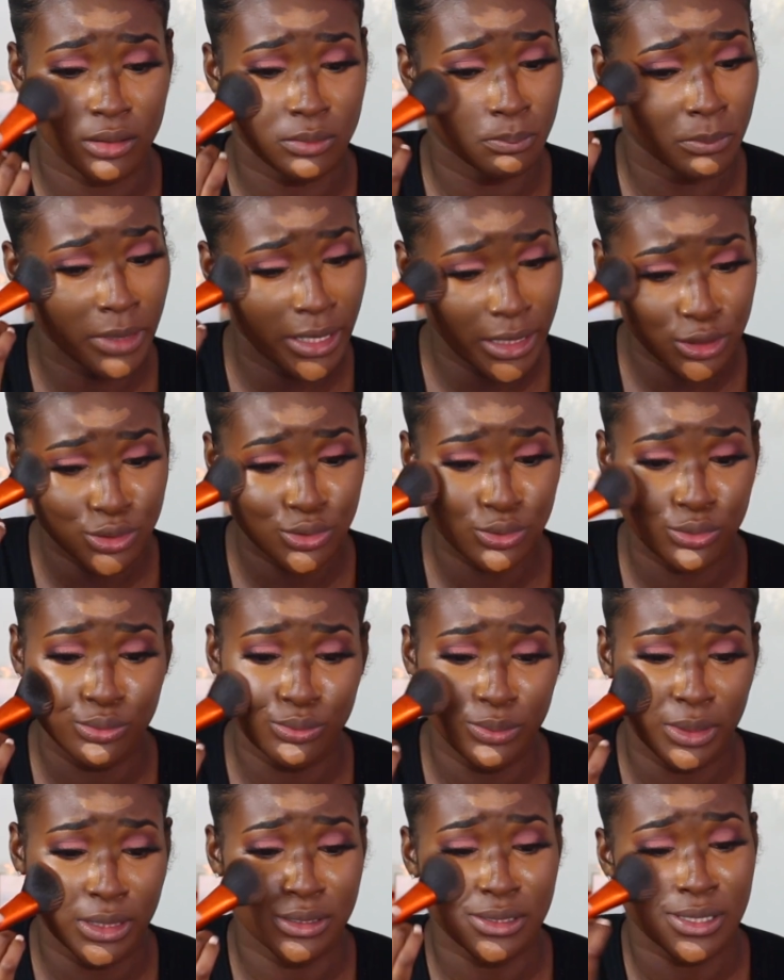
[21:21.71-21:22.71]
Make sure you
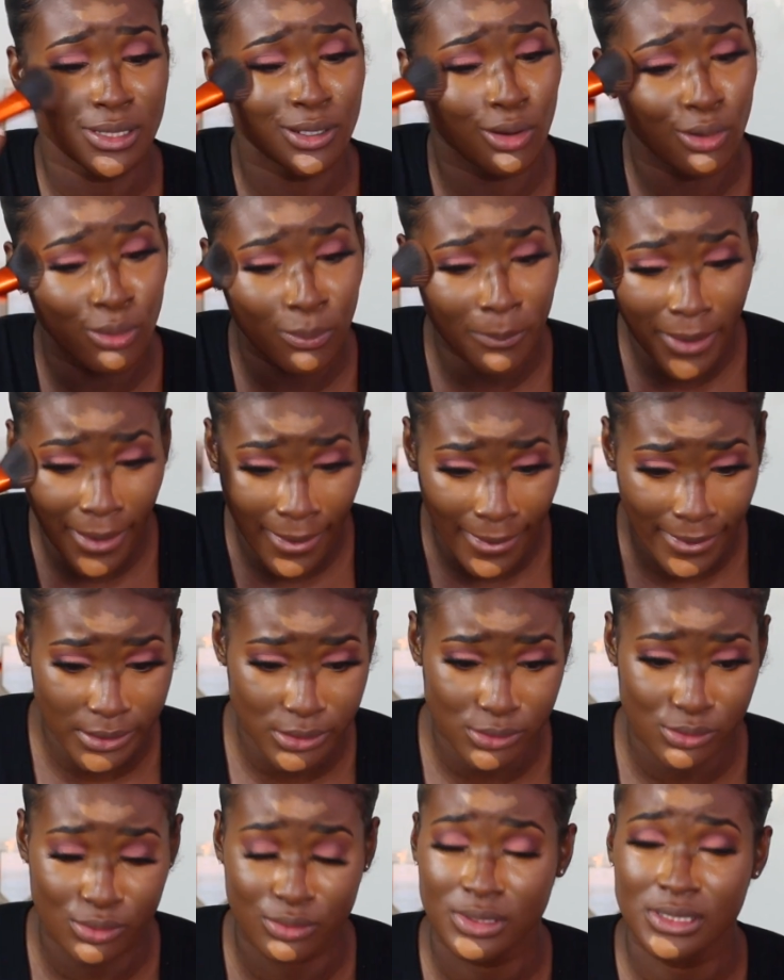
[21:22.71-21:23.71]
get into your own
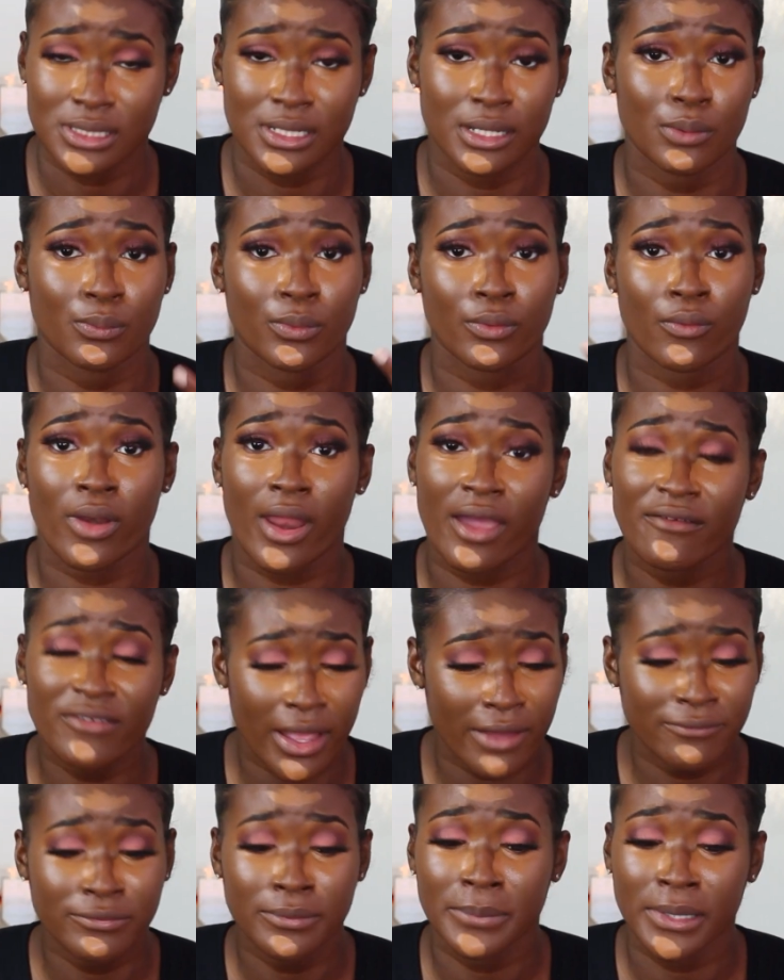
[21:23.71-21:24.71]
bag, so this nigga will never
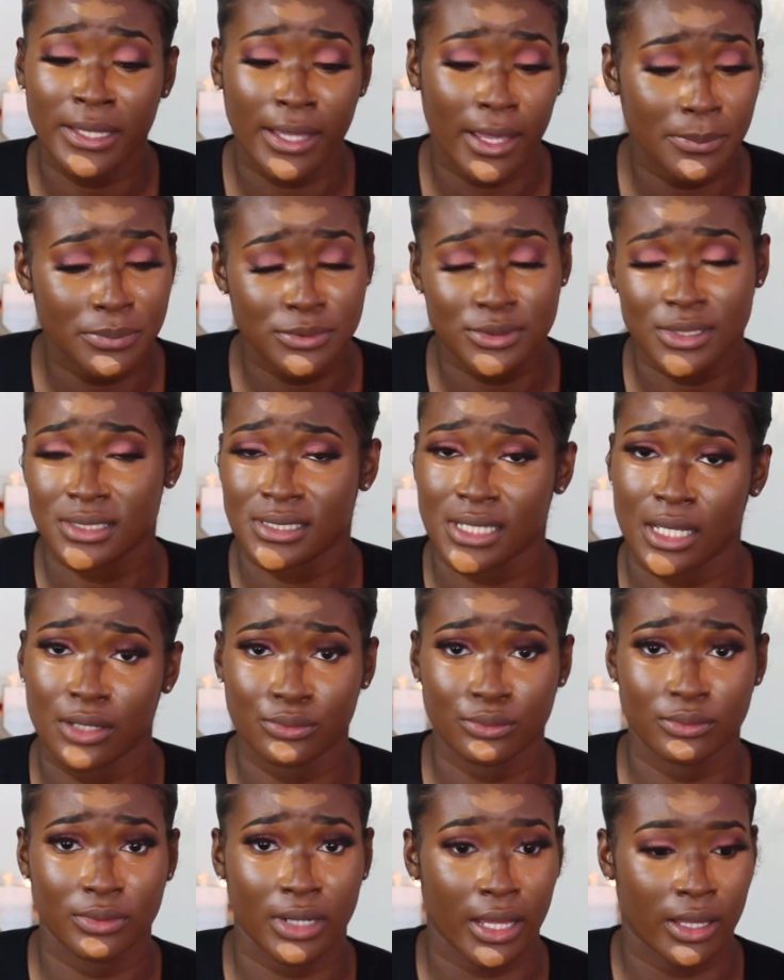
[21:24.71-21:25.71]
ever be able to tell
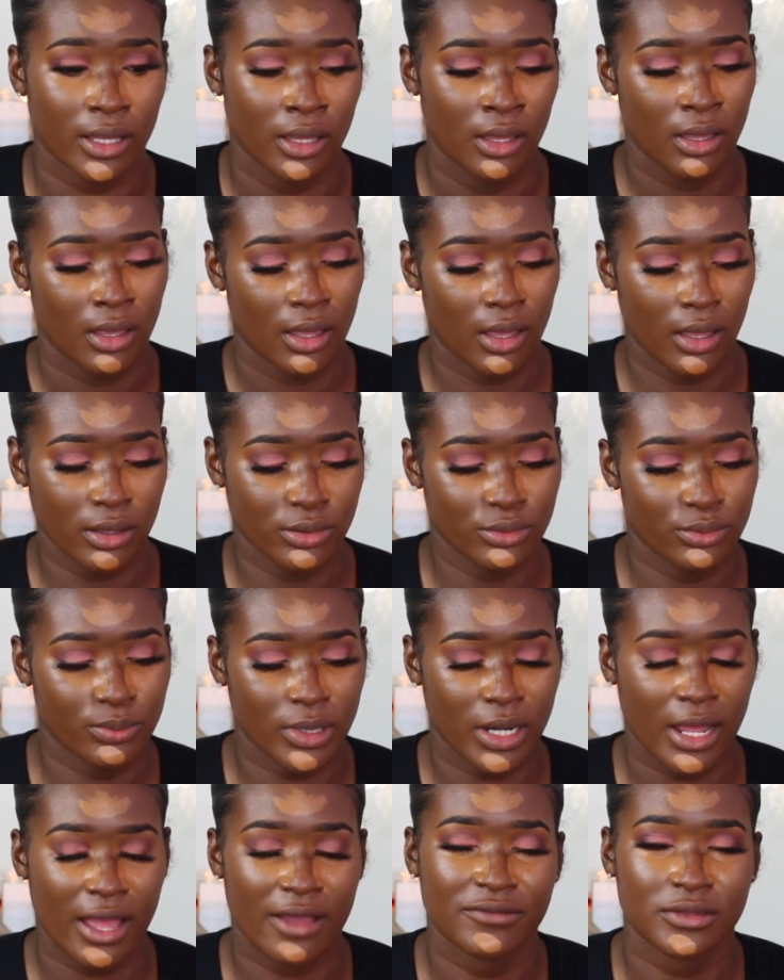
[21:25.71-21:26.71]
you like, hey, you
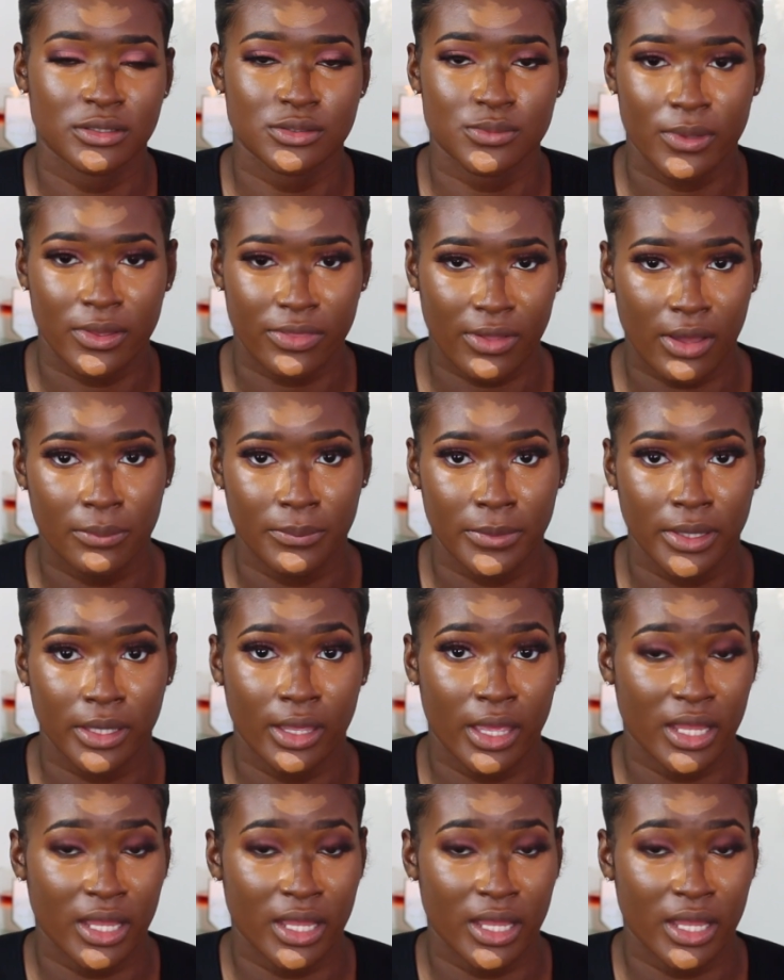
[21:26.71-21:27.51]
wouldn't have this without me.